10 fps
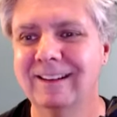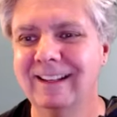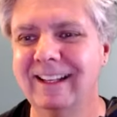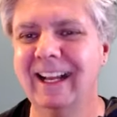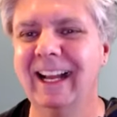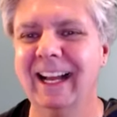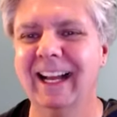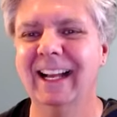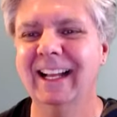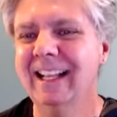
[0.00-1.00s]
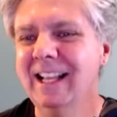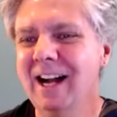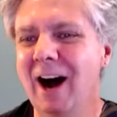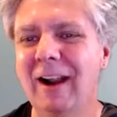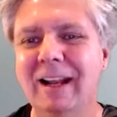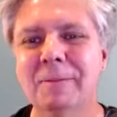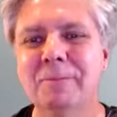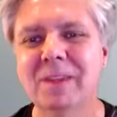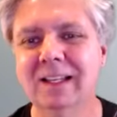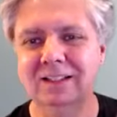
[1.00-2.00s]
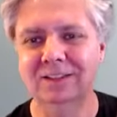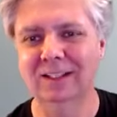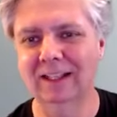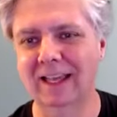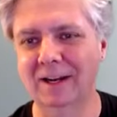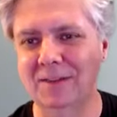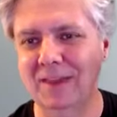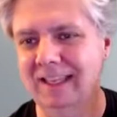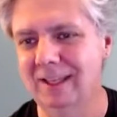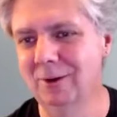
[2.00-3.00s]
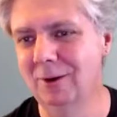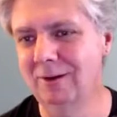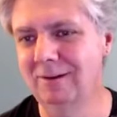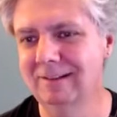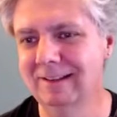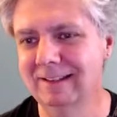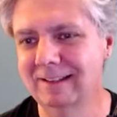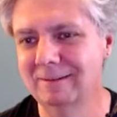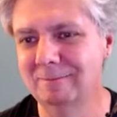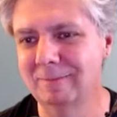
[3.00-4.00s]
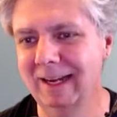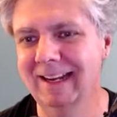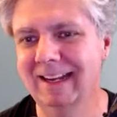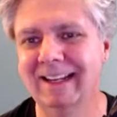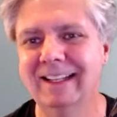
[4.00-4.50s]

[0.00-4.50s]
Yeah. all right. See you later. Thank you all. You. Bye.